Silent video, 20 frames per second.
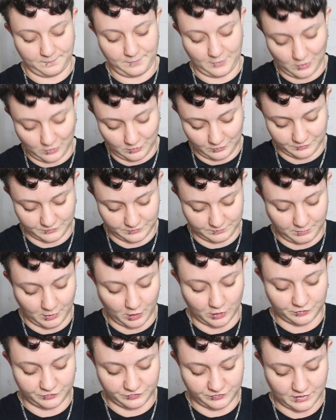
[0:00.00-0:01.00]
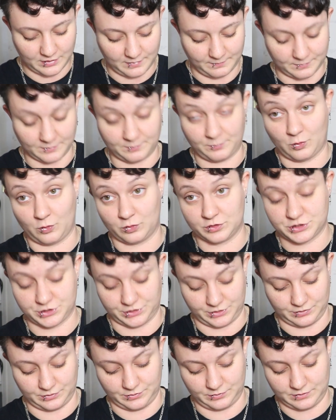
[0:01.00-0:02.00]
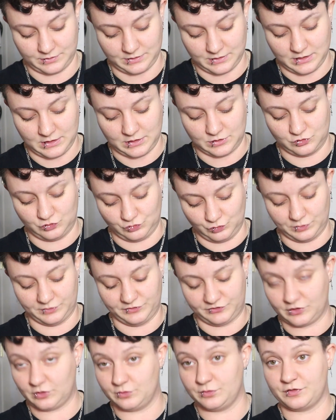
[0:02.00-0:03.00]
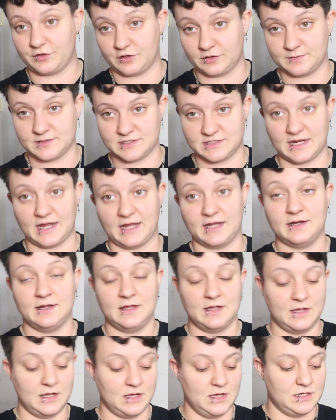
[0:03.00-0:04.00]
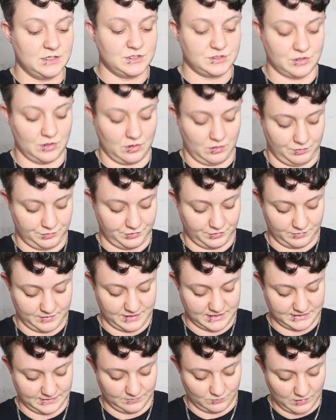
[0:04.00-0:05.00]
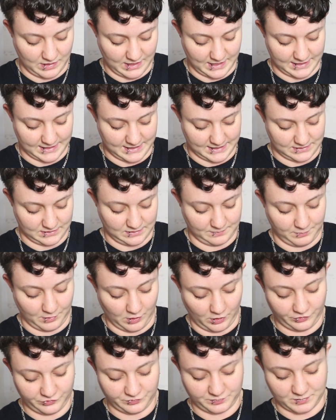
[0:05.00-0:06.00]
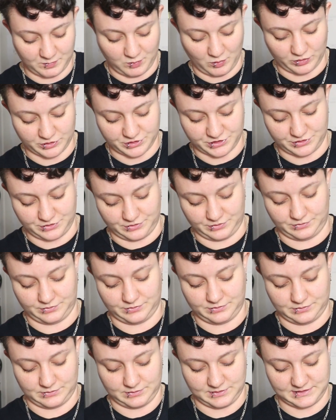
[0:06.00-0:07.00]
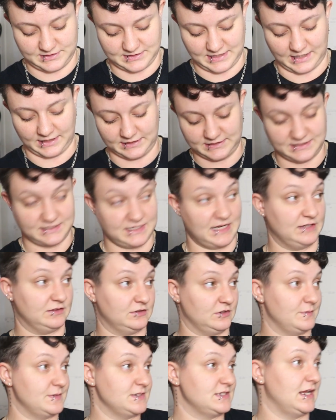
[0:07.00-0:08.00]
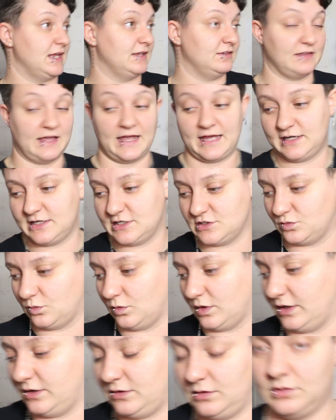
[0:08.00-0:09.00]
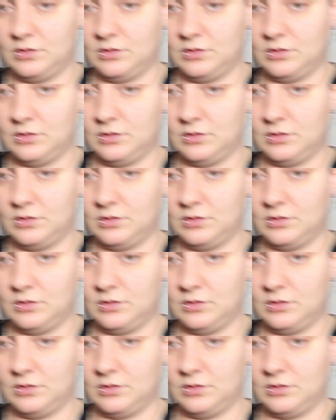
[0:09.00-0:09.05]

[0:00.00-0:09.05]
pulse proportional dual zone thermostat. So the reason why the pulse proportional solid state thermostat. That is what